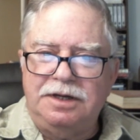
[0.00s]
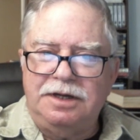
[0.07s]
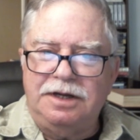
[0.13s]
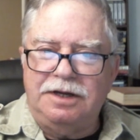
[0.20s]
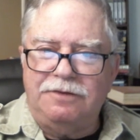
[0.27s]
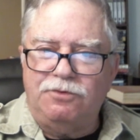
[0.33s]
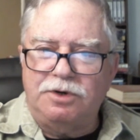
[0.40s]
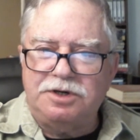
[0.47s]

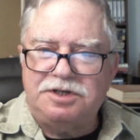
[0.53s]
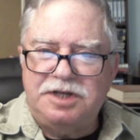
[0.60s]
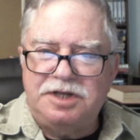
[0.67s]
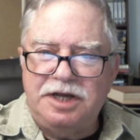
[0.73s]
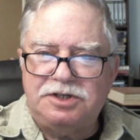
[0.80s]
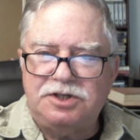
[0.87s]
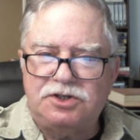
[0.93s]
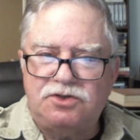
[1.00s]
Now, for a
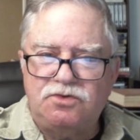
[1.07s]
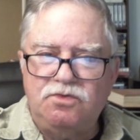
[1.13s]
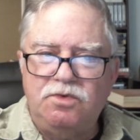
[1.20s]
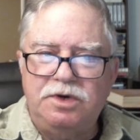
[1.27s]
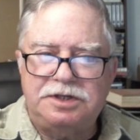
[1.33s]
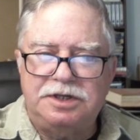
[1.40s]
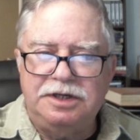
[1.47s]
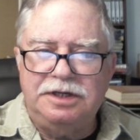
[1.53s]
Texas
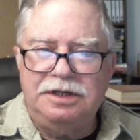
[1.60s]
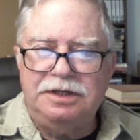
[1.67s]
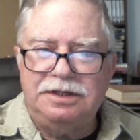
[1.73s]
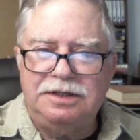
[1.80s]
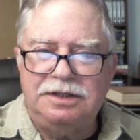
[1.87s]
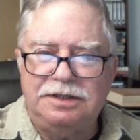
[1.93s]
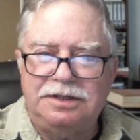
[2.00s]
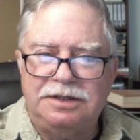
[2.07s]
whiskey,
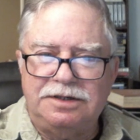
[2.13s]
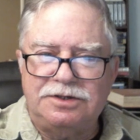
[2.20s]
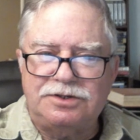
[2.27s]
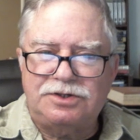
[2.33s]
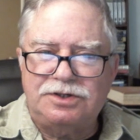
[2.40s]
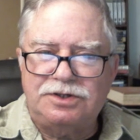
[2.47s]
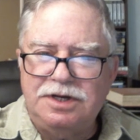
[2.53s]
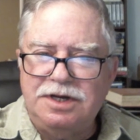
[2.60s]

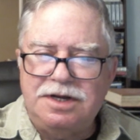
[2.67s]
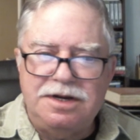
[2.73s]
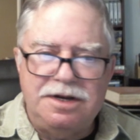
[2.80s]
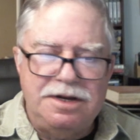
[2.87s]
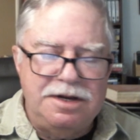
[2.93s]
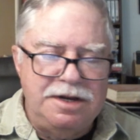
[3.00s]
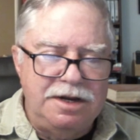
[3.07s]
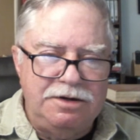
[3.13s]
there's
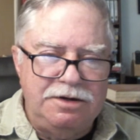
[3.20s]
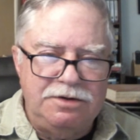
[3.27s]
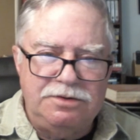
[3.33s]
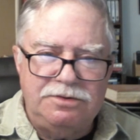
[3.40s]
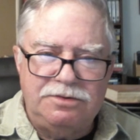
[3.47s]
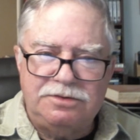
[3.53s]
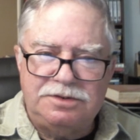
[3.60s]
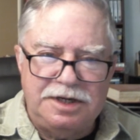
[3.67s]

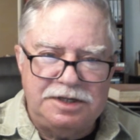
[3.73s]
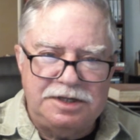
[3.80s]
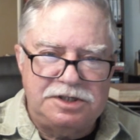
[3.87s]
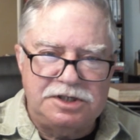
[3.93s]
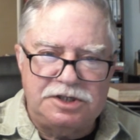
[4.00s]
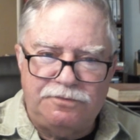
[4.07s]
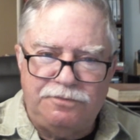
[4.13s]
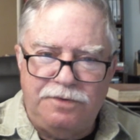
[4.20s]
no
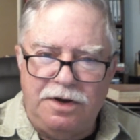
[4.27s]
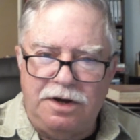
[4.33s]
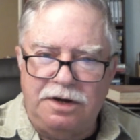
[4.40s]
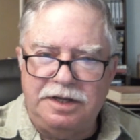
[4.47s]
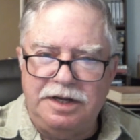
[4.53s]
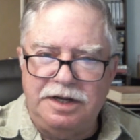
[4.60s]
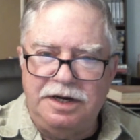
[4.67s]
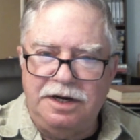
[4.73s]
Texas
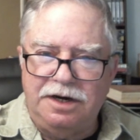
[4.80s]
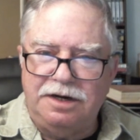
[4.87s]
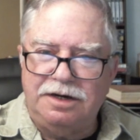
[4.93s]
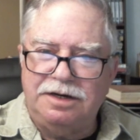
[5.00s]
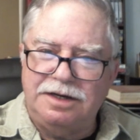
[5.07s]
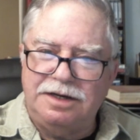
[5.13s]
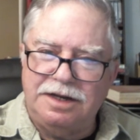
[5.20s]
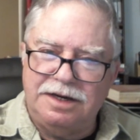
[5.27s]
funk in here,
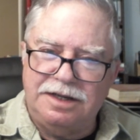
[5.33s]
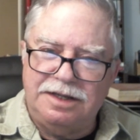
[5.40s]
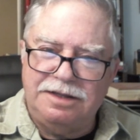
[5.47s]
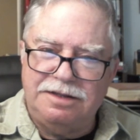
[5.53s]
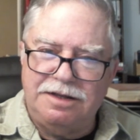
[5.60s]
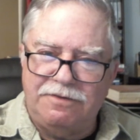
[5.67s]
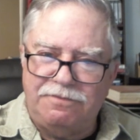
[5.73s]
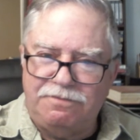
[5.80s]
and
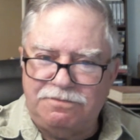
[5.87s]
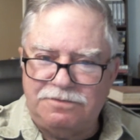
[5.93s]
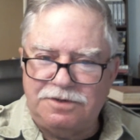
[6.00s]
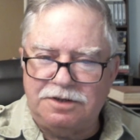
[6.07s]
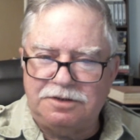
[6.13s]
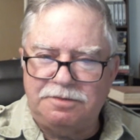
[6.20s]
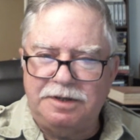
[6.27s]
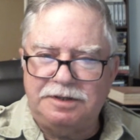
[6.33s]
I've
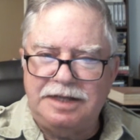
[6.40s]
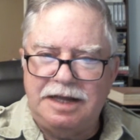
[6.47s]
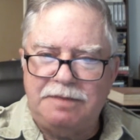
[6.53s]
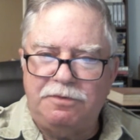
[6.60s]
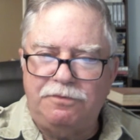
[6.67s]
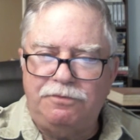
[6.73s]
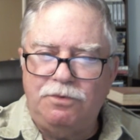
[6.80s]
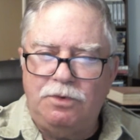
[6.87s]
talked about that
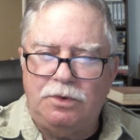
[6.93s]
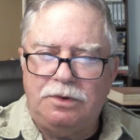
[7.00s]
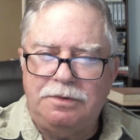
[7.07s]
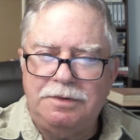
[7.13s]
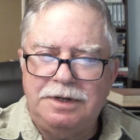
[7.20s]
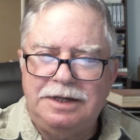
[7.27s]
before,